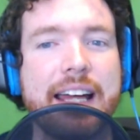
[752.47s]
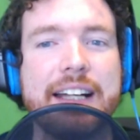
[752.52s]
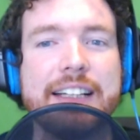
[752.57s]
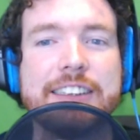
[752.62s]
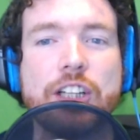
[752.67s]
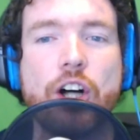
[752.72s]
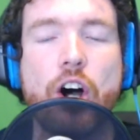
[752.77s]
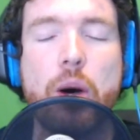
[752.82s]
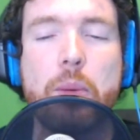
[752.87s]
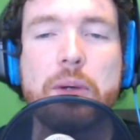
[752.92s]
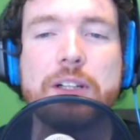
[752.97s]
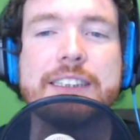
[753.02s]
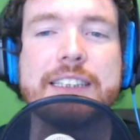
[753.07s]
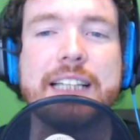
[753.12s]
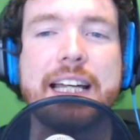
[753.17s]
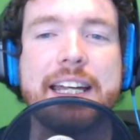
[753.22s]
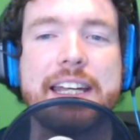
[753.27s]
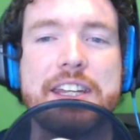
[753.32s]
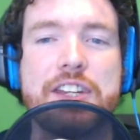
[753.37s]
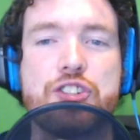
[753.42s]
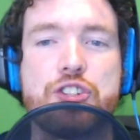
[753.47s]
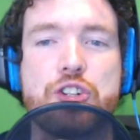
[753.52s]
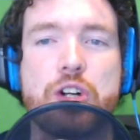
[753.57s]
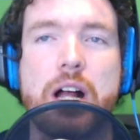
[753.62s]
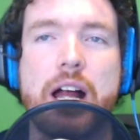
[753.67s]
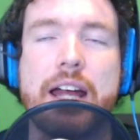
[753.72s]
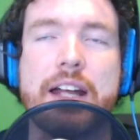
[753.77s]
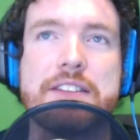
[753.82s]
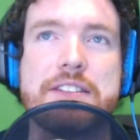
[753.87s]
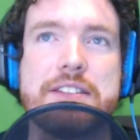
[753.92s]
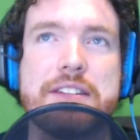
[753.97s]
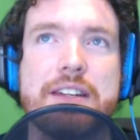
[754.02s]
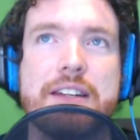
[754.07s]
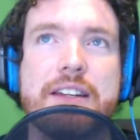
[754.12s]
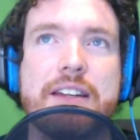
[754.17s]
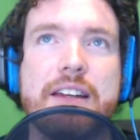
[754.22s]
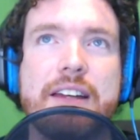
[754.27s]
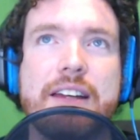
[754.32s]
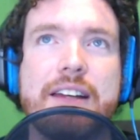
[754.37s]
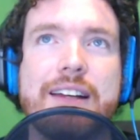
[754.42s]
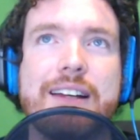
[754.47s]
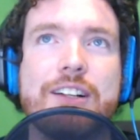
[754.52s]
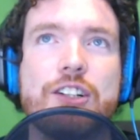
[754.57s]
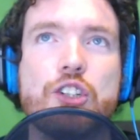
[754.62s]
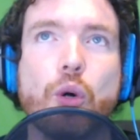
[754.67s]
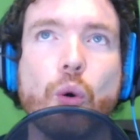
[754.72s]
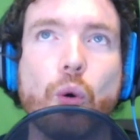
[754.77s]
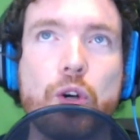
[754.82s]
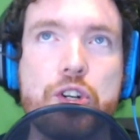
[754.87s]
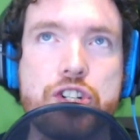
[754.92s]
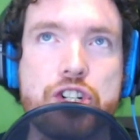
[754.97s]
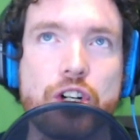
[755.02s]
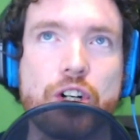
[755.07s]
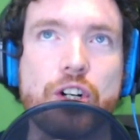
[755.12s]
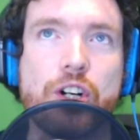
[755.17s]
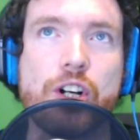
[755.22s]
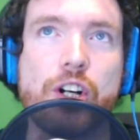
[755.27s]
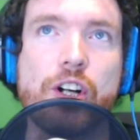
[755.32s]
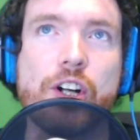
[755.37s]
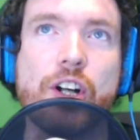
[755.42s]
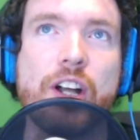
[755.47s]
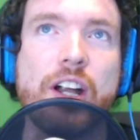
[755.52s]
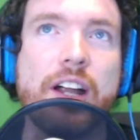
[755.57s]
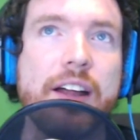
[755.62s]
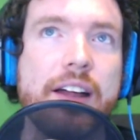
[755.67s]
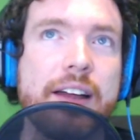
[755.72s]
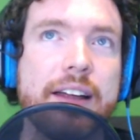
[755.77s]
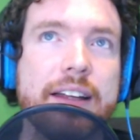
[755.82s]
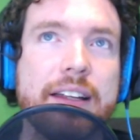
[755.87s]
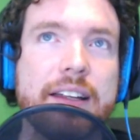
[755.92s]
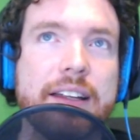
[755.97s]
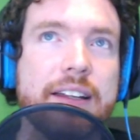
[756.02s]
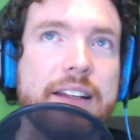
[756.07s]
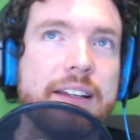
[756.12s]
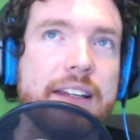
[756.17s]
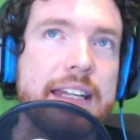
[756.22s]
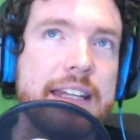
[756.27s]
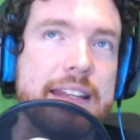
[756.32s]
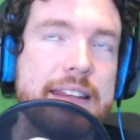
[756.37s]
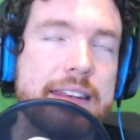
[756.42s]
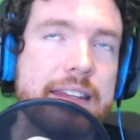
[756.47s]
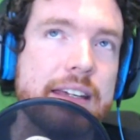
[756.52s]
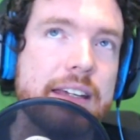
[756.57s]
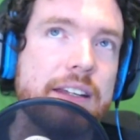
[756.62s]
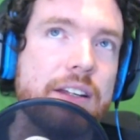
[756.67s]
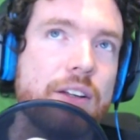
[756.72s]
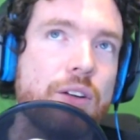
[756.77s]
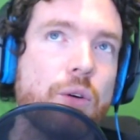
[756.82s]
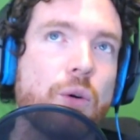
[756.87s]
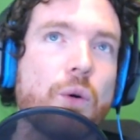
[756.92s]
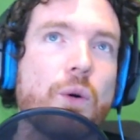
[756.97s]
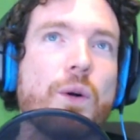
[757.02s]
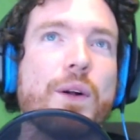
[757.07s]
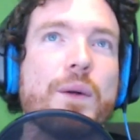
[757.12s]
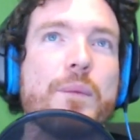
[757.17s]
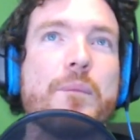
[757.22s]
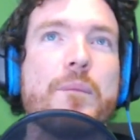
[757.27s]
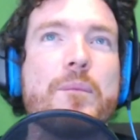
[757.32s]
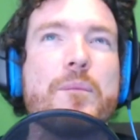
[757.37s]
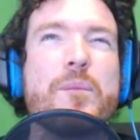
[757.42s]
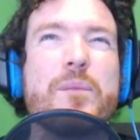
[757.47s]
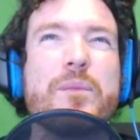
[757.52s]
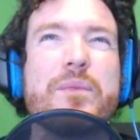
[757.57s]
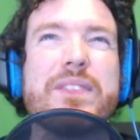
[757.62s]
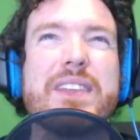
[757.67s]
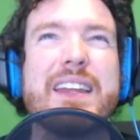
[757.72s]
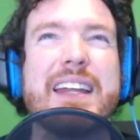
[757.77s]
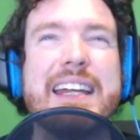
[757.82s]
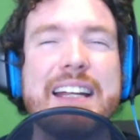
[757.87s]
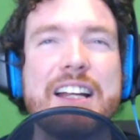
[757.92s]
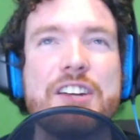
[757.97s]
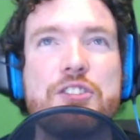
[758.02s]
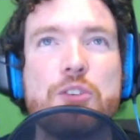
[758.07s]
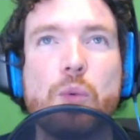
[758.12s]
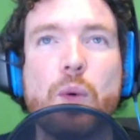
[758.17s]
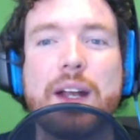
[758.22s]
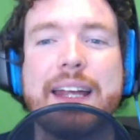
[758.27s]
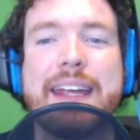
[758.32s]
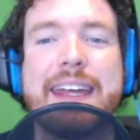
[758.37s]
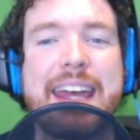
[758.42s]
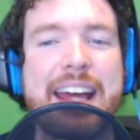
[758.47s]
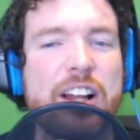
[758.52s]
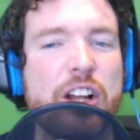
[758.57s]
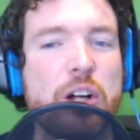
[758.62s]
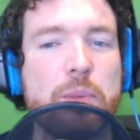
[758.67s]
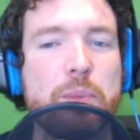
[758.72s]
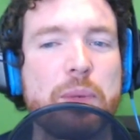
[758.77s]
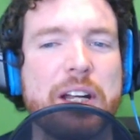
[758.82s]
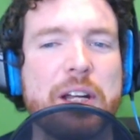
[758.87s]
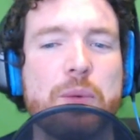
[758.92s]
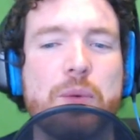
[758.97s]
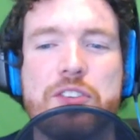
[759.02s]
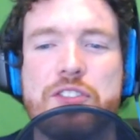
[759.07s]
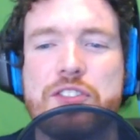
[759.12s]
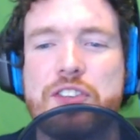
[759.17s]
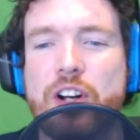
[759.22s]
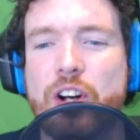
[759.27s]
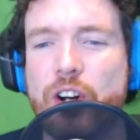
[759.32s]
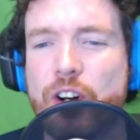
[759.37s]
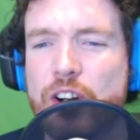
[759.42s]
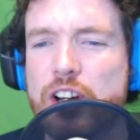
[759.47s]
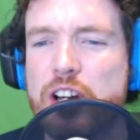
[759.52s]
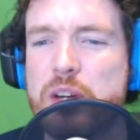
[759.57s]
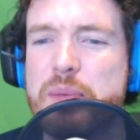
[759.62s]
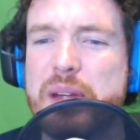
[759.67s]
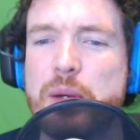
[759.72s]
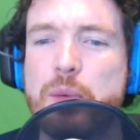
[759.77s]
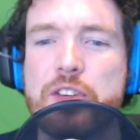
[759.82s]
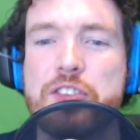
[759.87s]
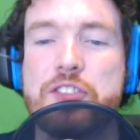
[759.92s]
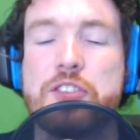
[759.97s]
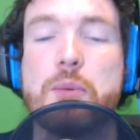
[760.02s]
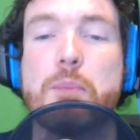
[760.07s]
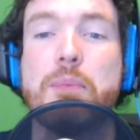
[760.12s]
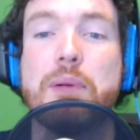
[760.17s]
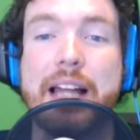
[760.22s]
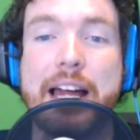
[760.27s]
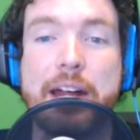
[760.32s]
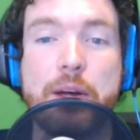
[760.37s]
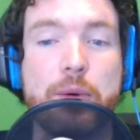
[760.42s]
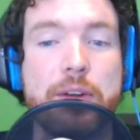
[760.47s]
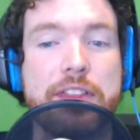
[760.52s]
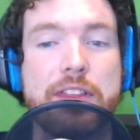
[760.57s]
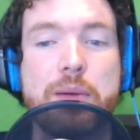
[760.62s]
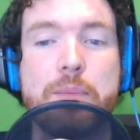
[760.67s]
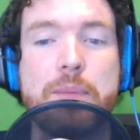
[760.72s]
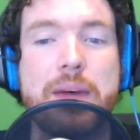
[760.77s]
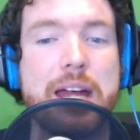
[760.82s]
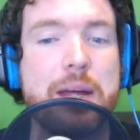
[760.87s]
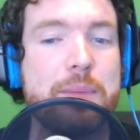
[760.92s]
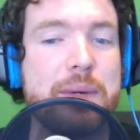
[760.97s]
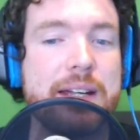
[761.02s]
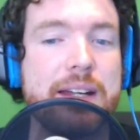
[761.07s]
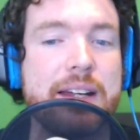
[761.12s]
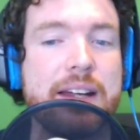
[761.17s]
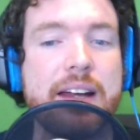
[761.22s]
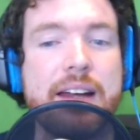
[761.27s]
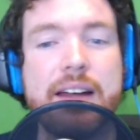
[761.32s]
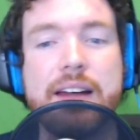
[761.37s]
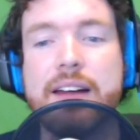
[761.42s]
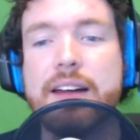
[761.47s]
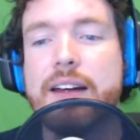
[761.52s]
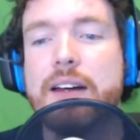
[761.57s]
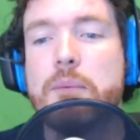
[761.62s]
And it's almost like he's trying to torture Ethan, or he doesn't want to kill him, but he wants to hurt him. He wants to play with him maybe.